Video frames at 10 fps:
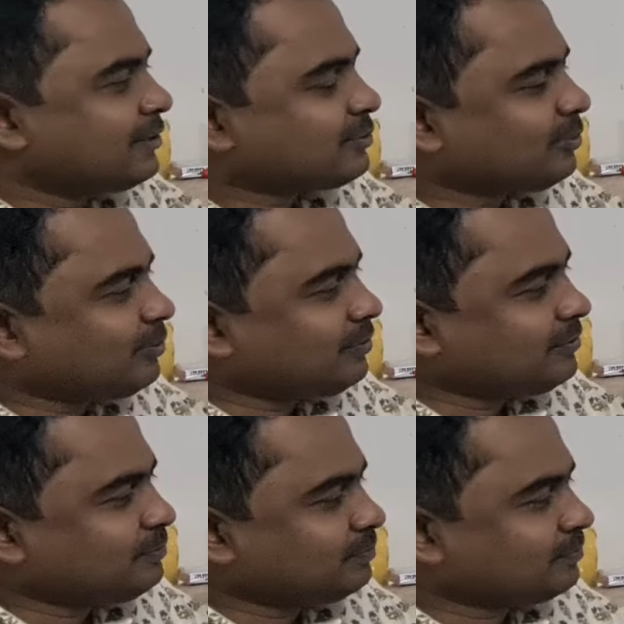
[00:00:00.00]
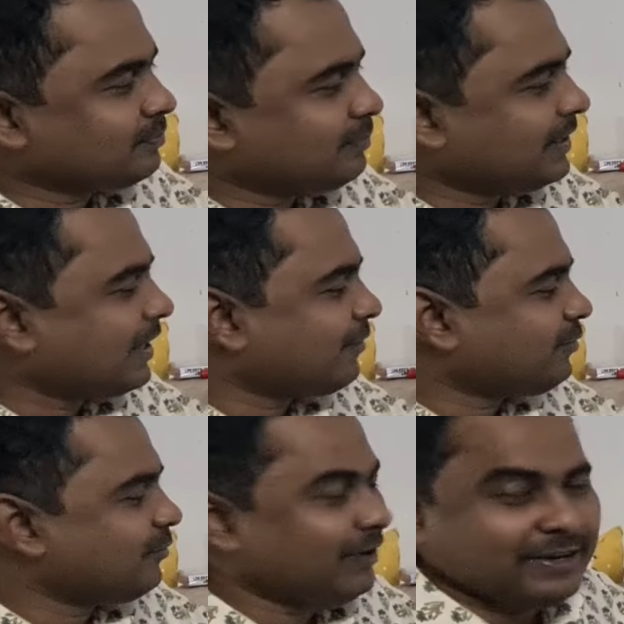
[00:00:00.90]
So be
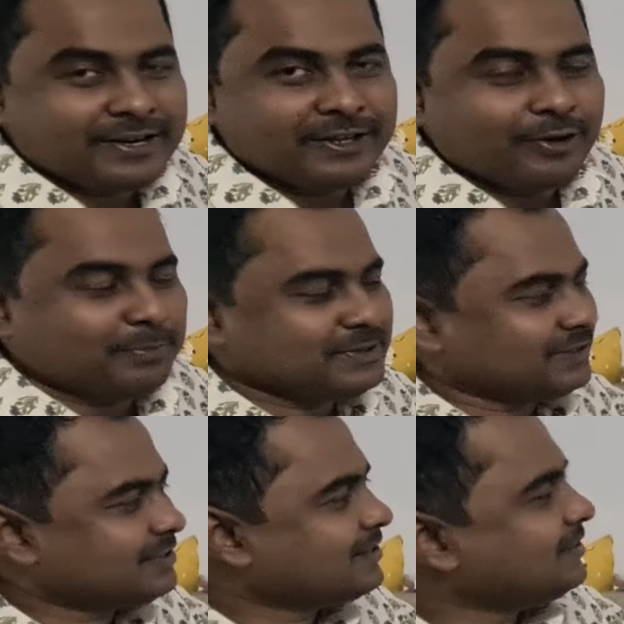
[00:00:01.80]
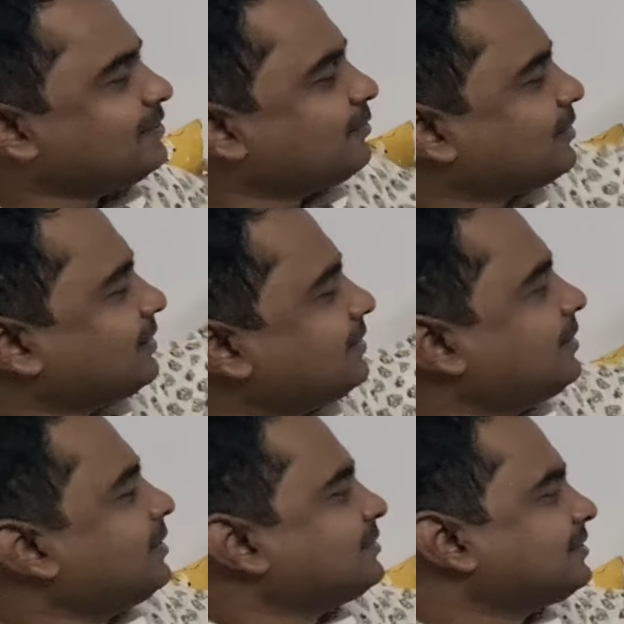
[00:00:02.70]
careful while trading options. Okay,
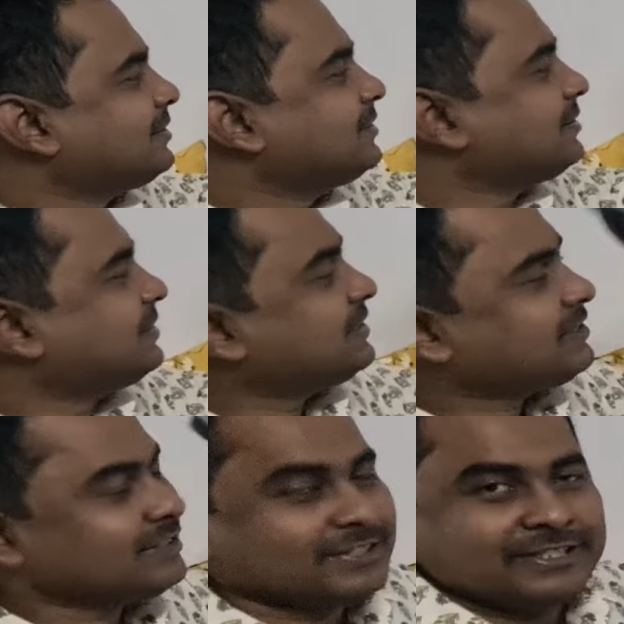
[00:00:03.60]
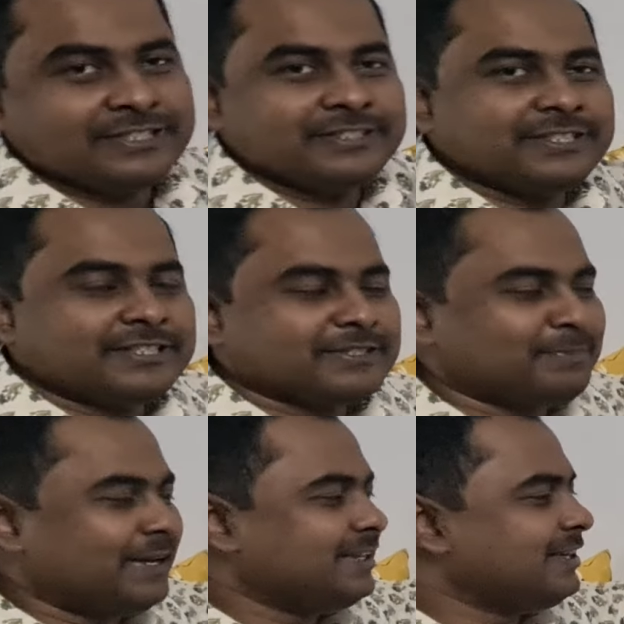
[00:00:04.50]
this is just
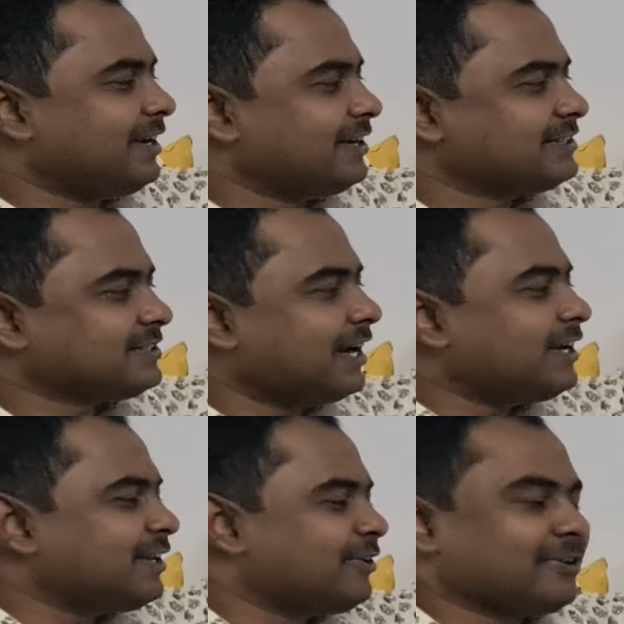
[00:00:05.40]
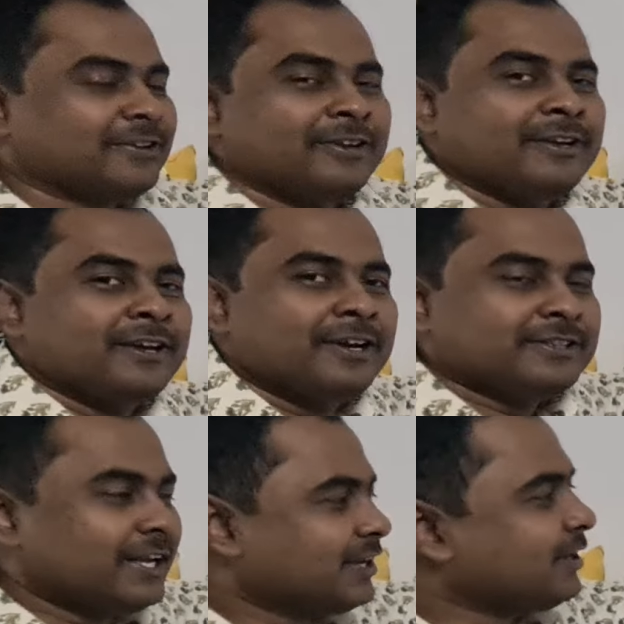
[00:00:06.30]
my understanding or
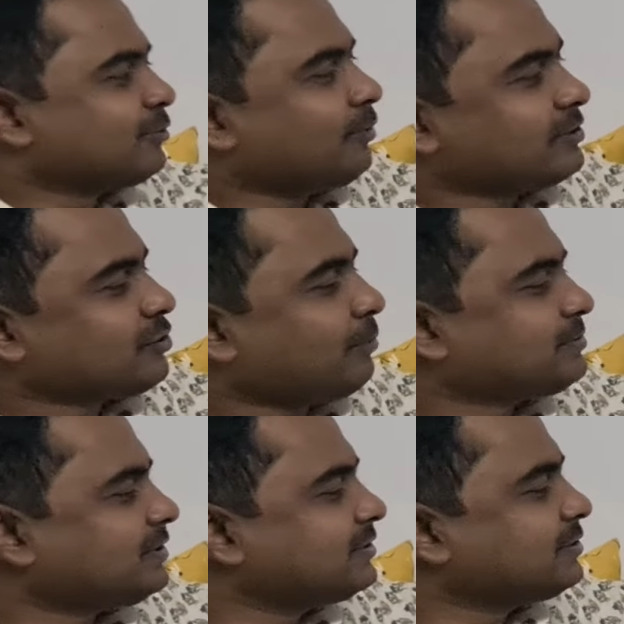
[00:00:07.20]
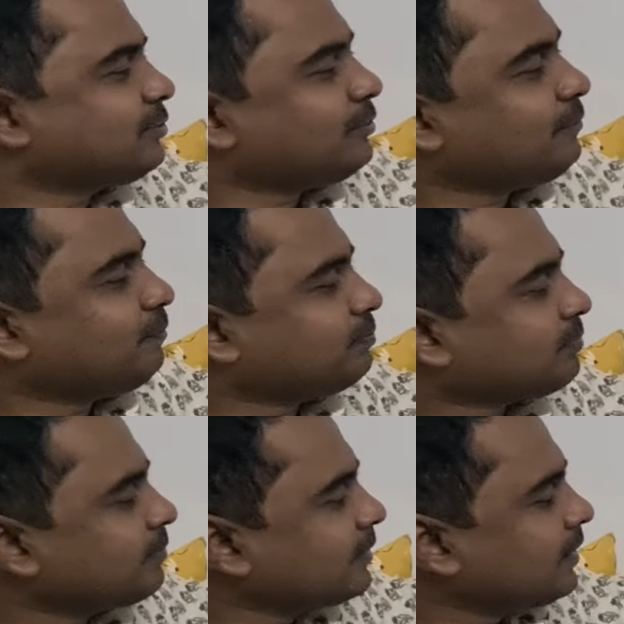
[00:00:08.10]
thinking towards options. So
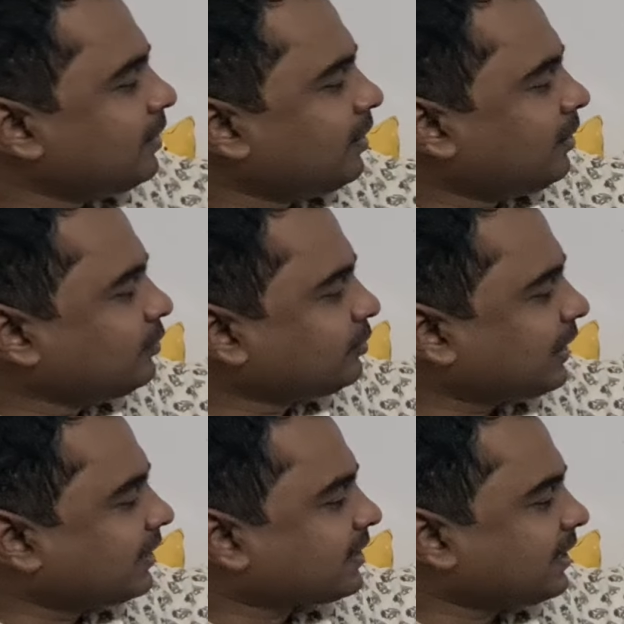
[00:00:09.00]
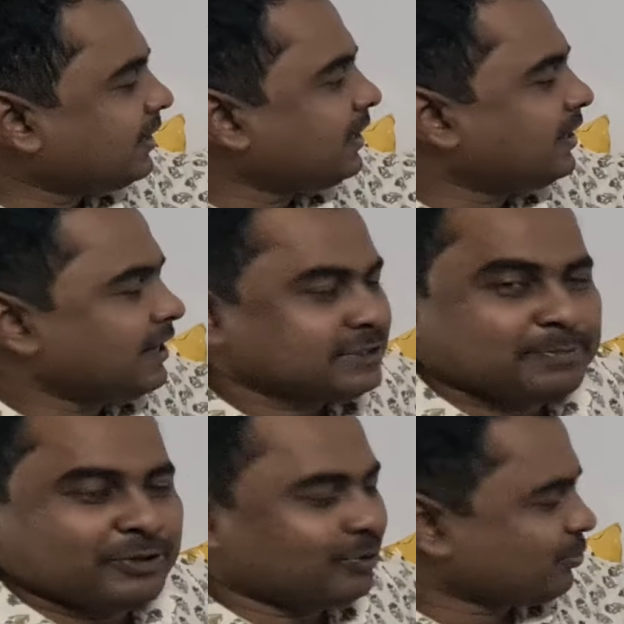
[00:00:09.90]
you take trade as
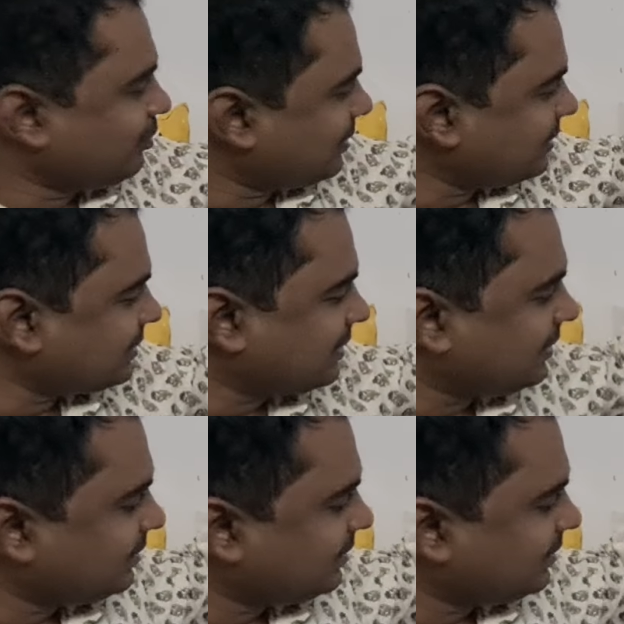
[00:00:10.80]
per your own risk.